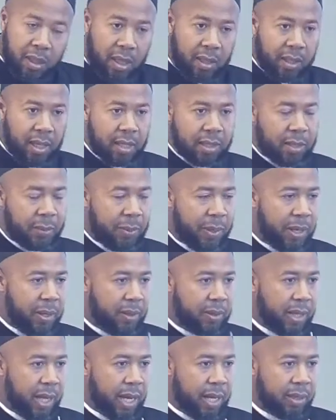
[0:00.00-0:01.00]
Allah subhanahu
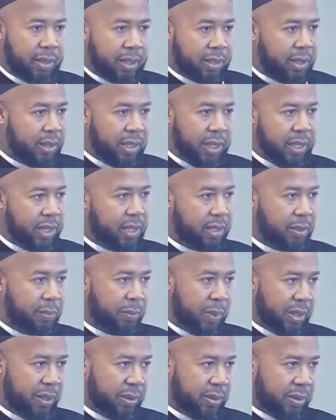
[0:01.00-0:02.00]
wa ta'ala doesn't need us,
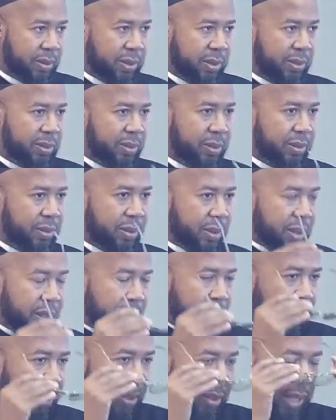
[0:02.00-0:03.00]
brothers and sisters.
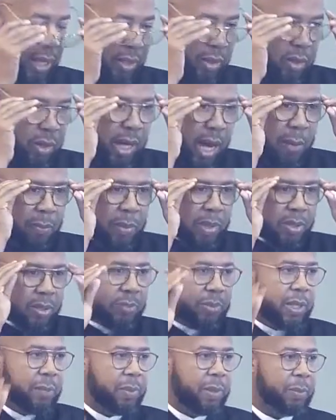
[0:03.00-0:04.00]
That you're not
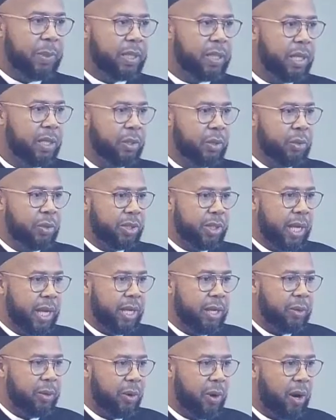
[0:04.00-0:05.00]
Muslim simply because you
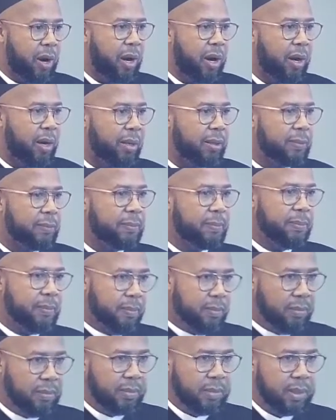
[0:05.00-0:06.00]
say you are.
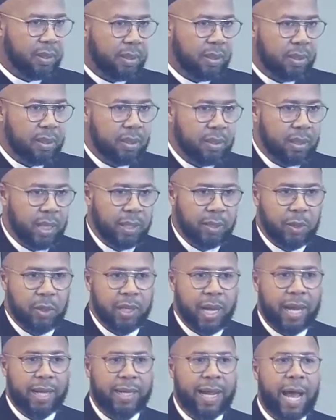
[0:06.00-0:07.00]
That
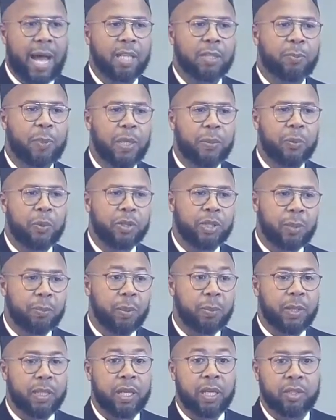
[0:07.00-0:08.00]
you're not God's people
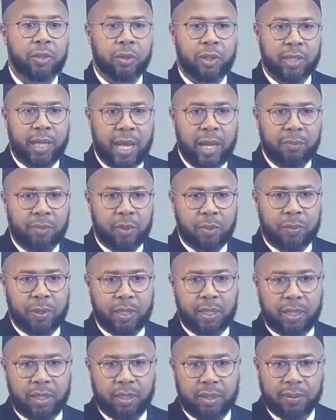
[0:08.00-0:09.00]
simply because you claim to
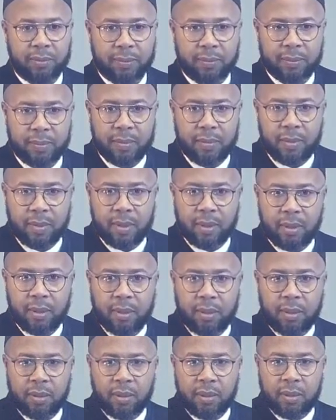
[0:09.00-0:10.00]
be.
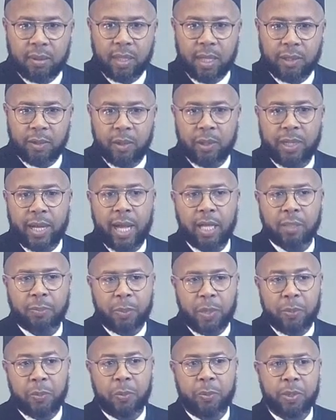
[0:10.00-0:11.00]
That you're God's
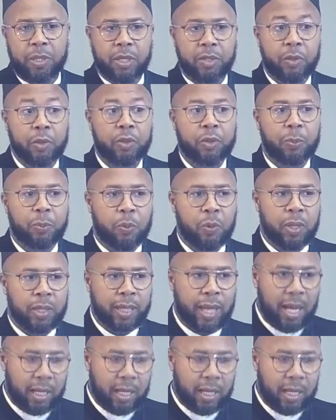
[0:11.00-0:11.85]
people because you support